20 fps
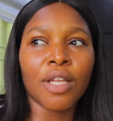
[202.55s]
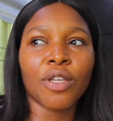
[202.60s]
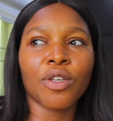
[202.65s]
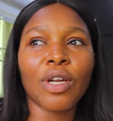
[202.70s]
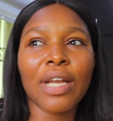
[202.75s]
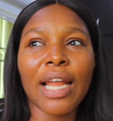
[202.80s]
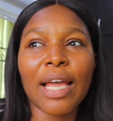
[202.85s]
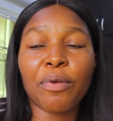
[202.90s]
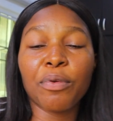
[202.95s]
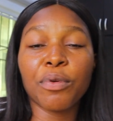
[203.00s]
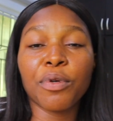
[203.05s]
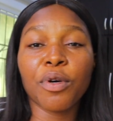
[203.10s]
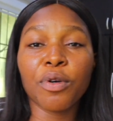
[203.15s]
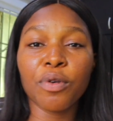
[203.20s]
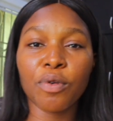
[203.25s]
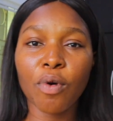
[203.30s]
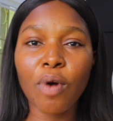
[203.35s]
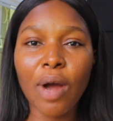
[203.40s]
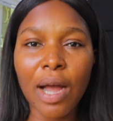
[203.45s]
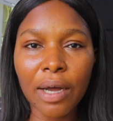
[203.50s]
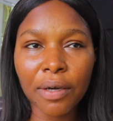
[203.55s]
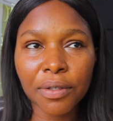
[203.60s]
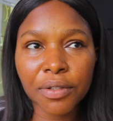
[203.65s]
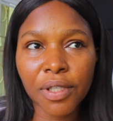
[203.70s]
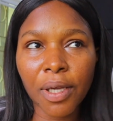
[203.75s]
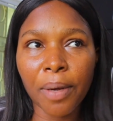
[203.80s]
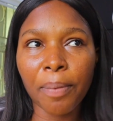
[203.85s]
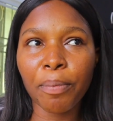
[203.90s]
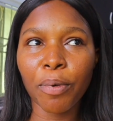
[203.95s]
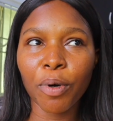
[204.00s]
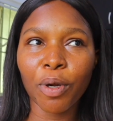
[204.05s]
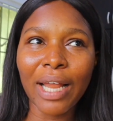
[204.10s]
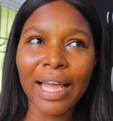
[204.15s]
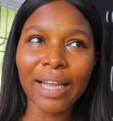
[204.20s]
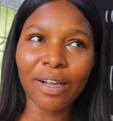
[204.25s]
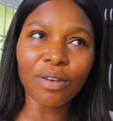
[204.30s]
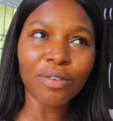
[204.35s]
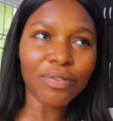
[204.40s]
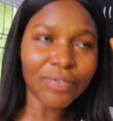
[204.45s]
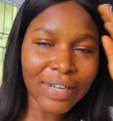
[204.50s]
Not like we don't go out, but
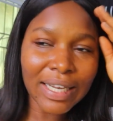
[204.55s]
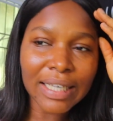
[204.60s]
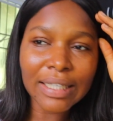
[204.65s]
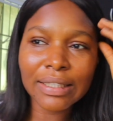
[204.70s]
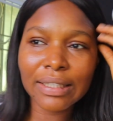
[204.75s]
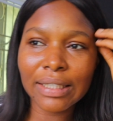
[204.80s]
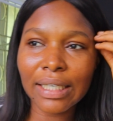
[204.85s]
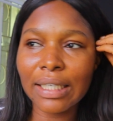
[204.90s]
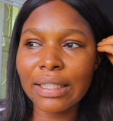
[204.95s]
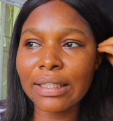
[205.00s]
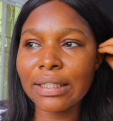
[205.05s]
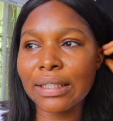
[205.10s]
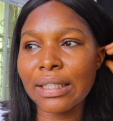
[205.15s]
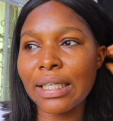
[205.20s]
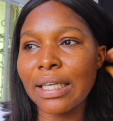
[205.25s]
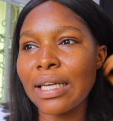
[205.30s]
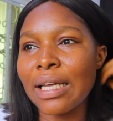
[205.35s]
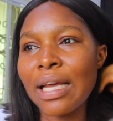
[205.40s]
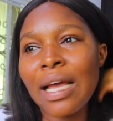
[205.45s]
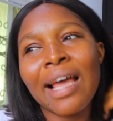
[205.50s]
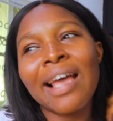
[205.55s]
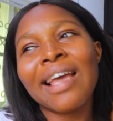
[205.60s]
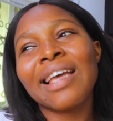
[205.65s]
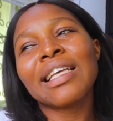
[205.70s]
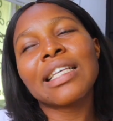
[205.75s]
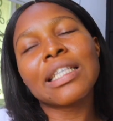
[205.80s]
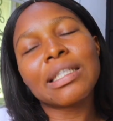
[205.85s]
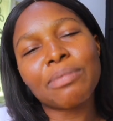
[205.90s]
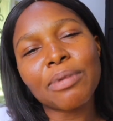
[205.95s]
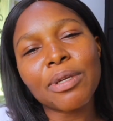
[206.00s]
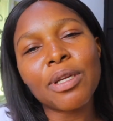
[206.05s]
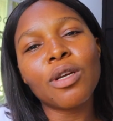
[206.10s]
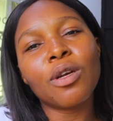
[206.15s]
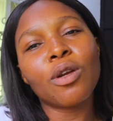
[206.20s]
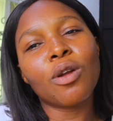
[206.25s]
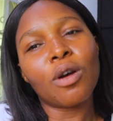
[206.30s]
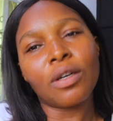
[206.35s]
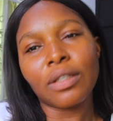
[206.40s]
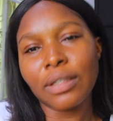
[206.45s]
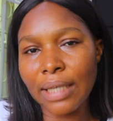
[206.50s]
like on Valentine's Day, it's been a
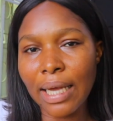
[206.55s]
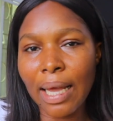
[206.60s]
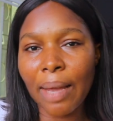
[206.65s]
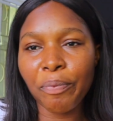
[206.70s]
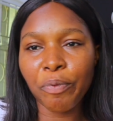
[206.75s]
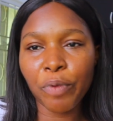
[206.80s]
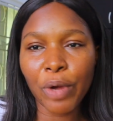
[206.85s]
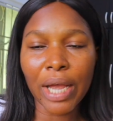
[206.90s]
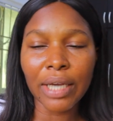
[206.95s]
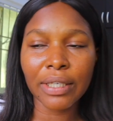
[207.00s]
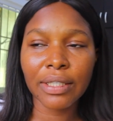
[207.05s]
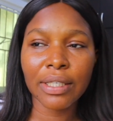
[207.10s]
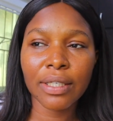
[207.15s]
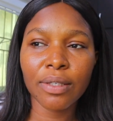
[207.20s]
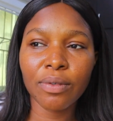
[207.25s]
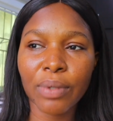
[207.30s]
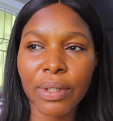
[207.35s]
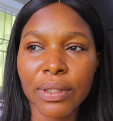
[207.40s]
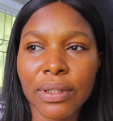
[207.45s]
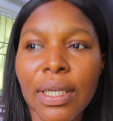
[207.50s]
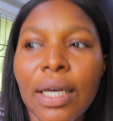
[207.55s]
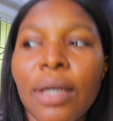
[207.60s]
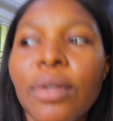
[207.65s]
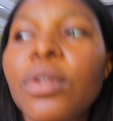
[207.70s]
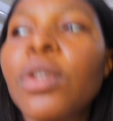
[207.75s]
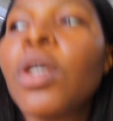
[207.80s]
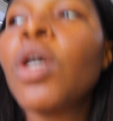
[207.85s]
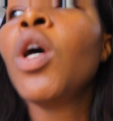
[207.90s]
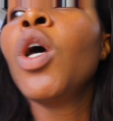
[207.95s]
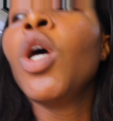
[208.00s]
long time we actually went out.